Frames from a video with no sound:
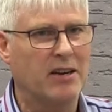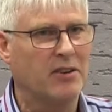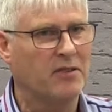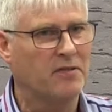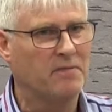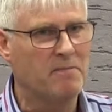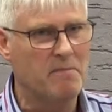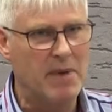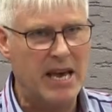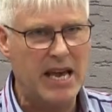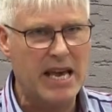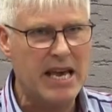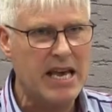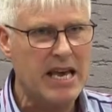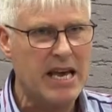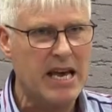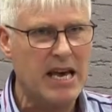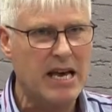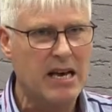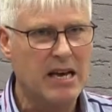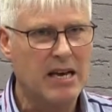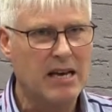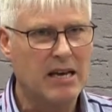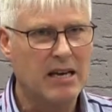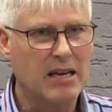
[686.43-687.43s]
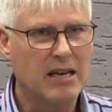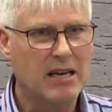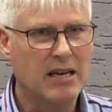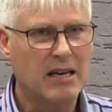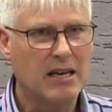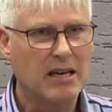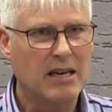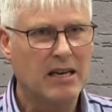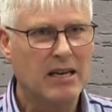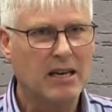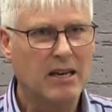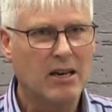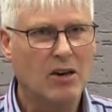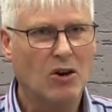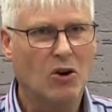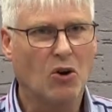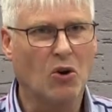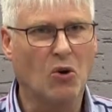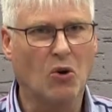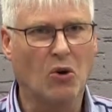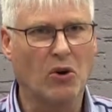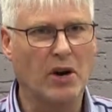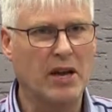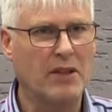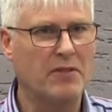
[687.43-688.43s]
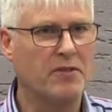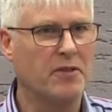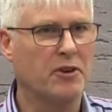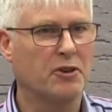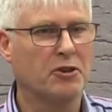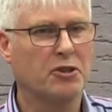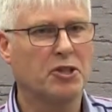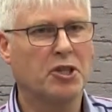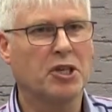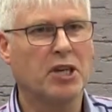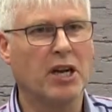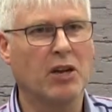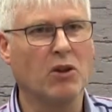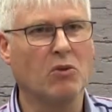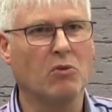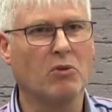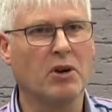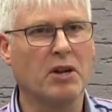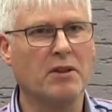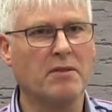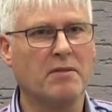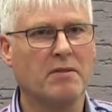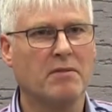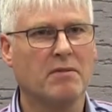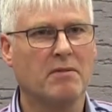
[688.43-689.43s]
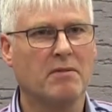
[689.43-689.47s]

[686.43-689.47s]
of me, or in their children,